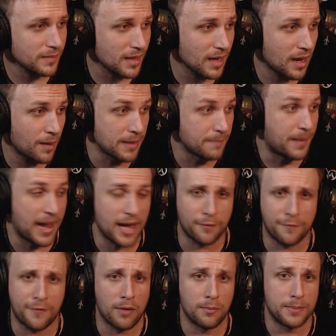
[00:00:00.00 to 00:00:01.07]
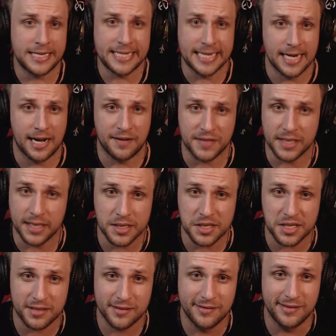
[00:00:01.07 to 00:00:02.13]
I mean, Battlefront will be dead after
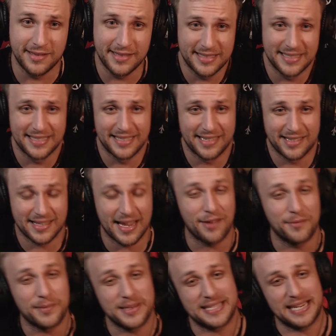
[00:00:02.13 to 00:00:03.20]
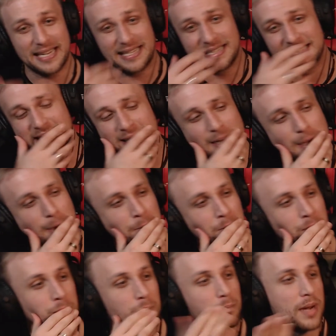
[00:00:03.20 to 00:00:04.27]
this. They'll be dead.
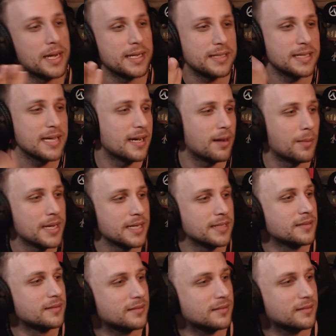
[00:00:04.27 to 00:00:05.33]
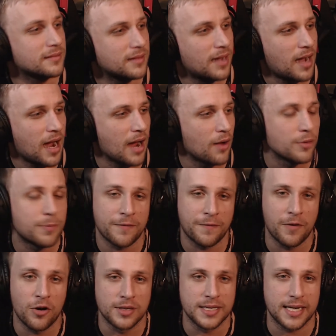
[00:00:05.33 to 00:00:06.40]
But, yeah, I mean, I would
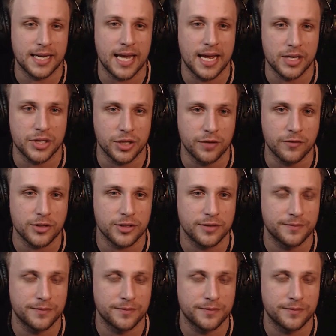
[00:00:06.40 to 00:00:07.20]
prefer dedicated servers.